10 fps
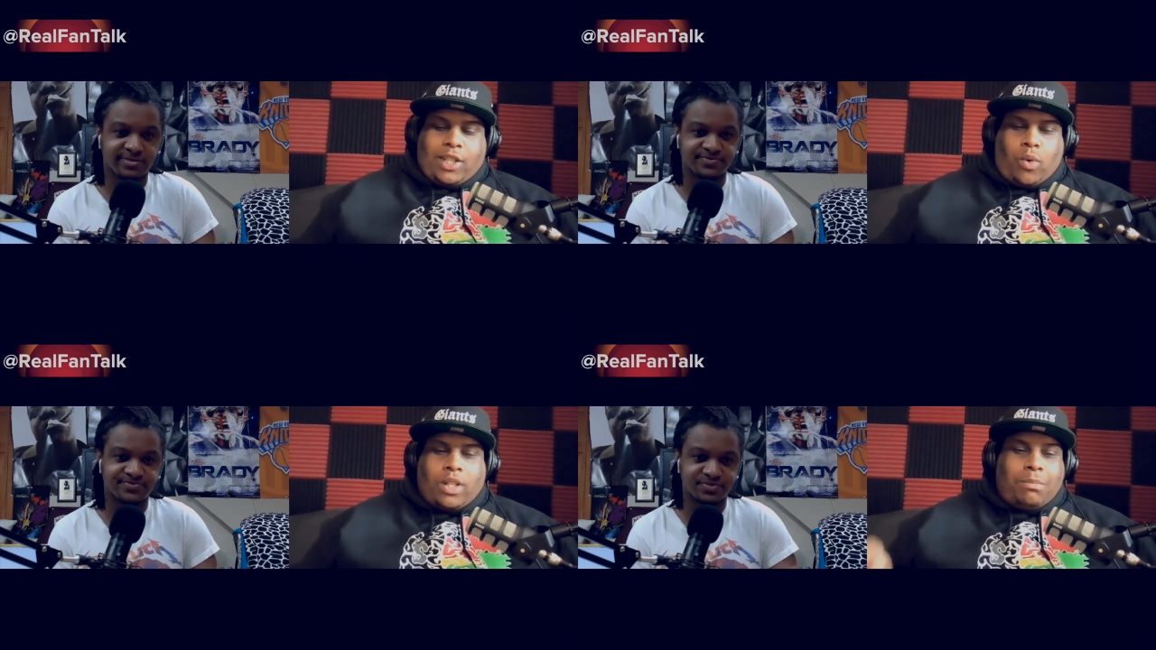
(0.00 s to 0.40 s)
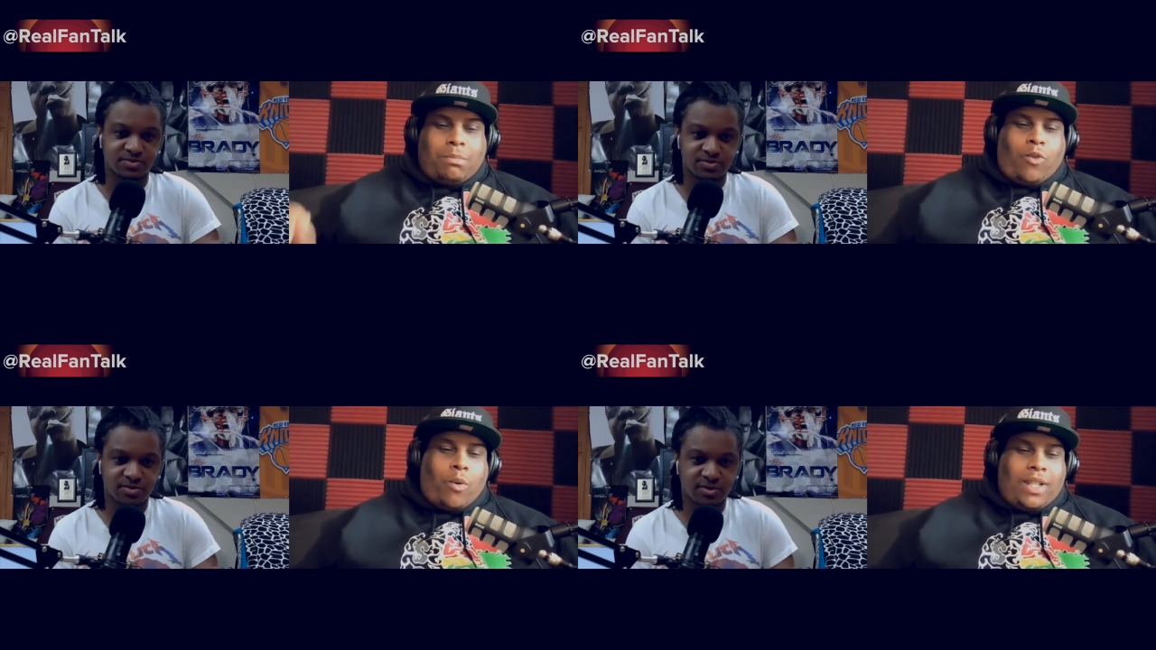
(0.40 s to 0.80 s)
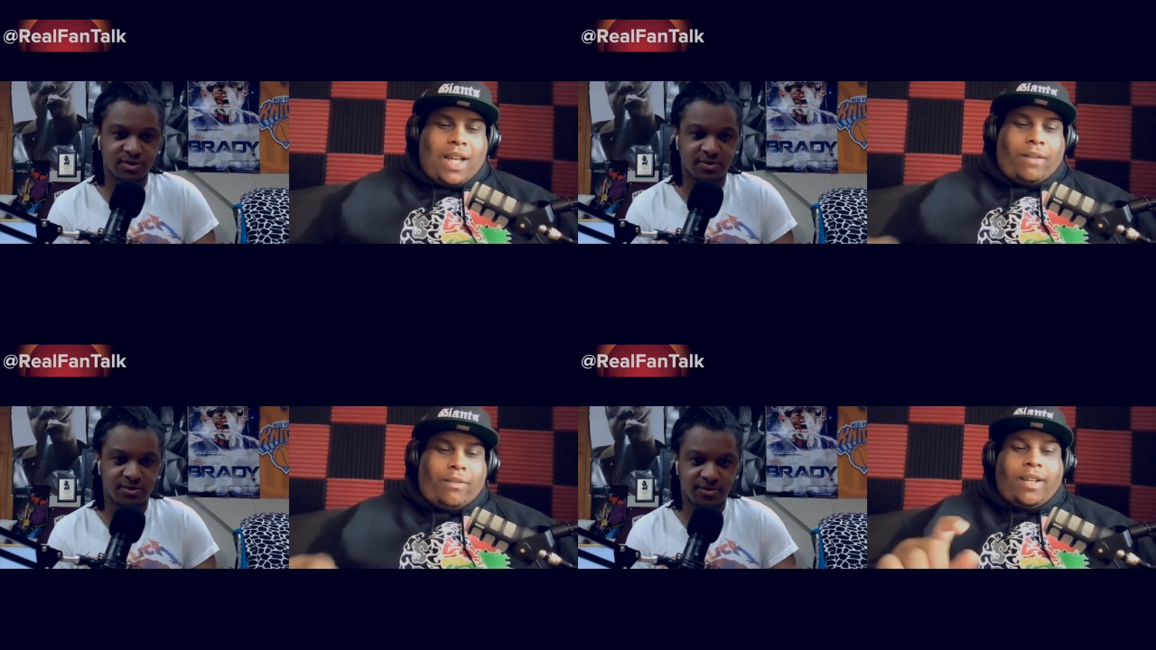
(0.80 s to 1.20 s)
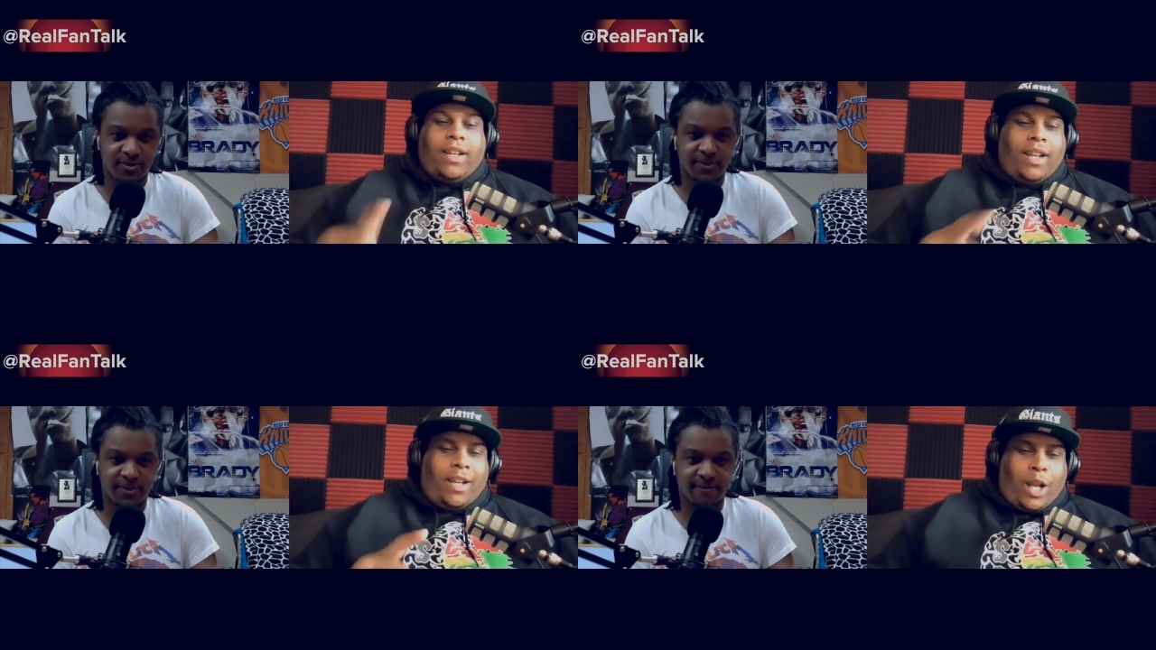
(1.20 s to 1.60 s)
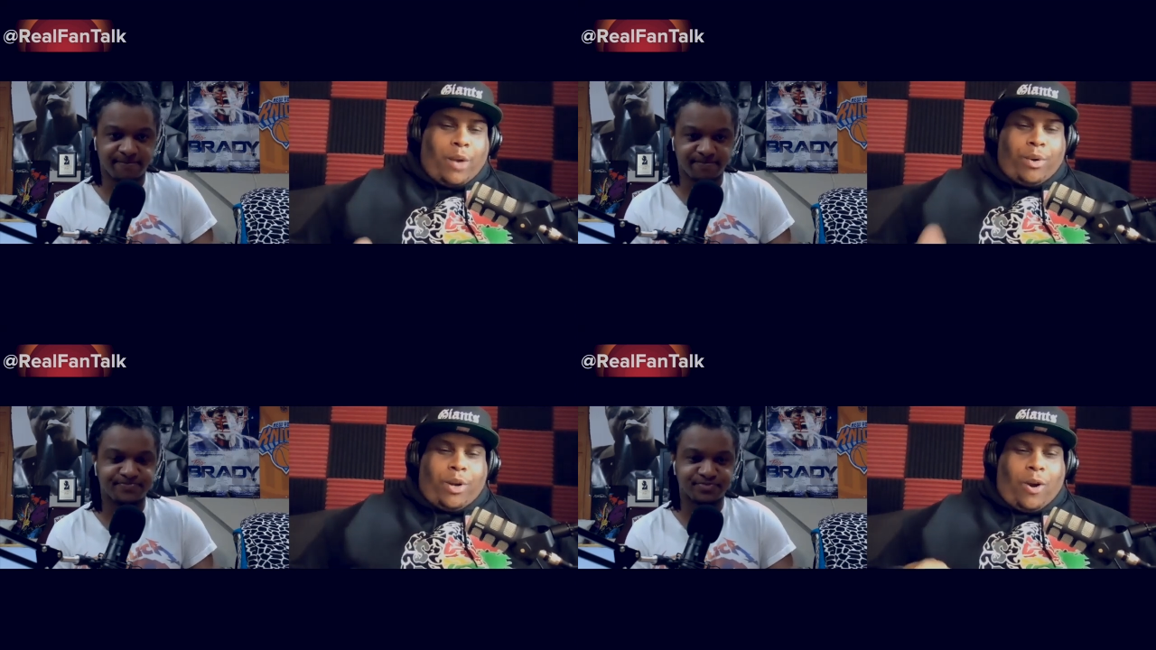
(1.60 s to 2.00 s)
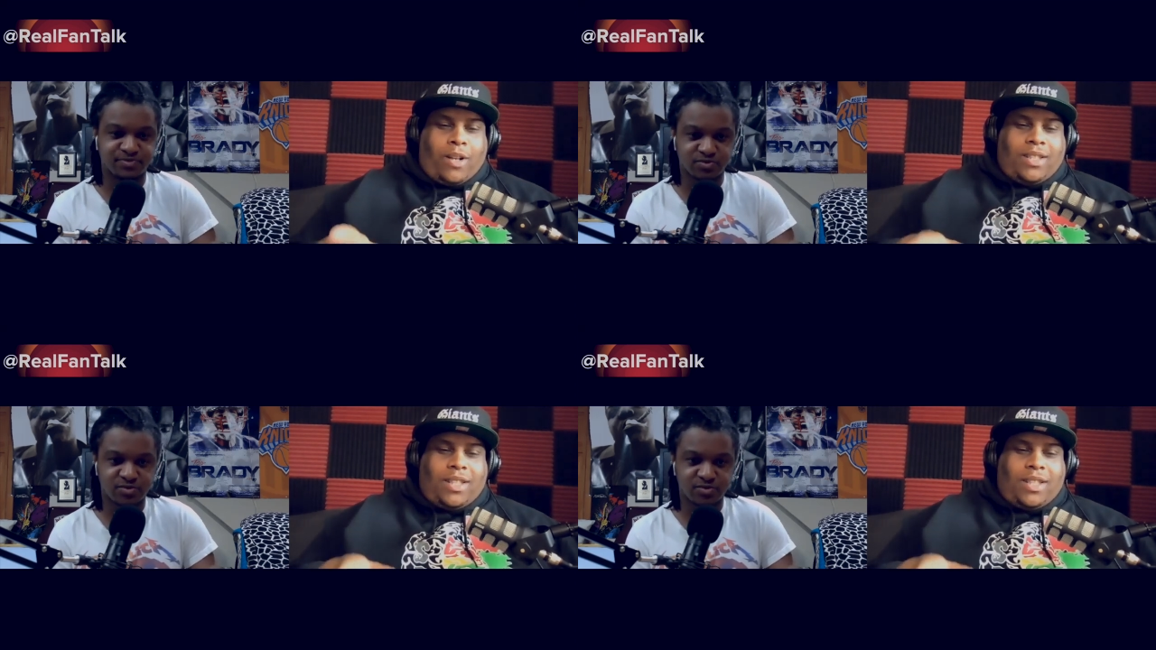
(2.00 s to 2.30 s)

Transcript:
Speaker 1: question before we got out of here in regards